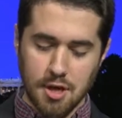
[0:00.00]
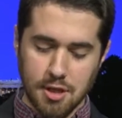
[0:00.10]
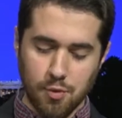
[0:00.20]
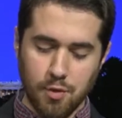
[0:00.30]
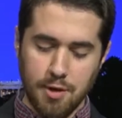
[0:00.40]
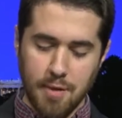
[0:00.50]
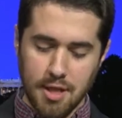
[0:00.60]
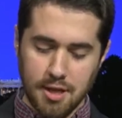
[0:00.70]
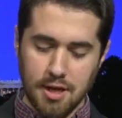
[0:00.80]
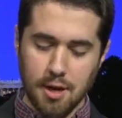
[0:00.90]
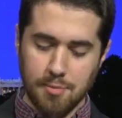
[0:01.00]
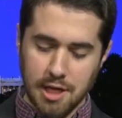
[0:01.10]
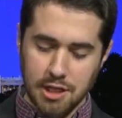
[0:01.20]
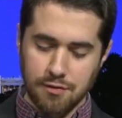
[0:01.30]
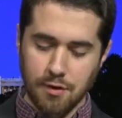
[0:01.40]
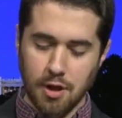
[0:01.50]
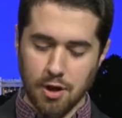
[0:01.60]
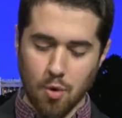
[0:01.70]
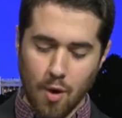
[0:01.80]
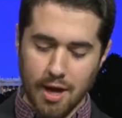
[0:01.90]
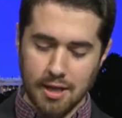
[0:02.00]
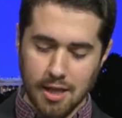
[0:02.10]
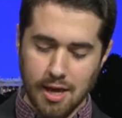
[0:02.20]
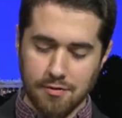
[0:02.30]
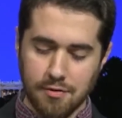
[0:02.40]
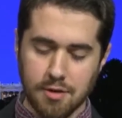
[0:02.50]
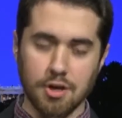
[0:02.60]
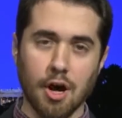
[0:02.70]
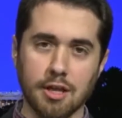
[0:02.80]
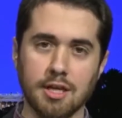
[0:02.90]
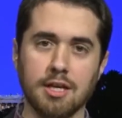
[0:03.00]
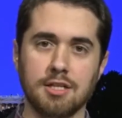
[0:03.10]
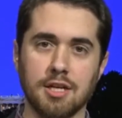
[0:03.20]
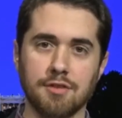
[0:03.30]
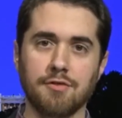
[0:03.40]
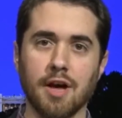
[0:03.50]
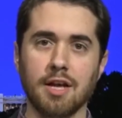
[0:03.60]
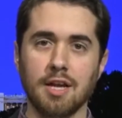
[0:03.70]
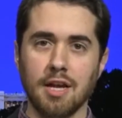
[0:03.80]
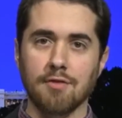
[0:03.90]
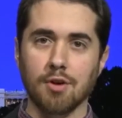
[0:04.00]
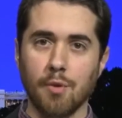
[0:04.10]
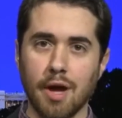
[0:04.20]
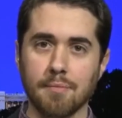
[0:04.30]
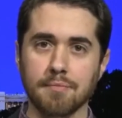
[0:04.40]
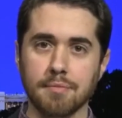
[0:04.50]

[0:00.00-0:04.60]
that we may lead a peaceful and quiet life, godly and dignified in every way.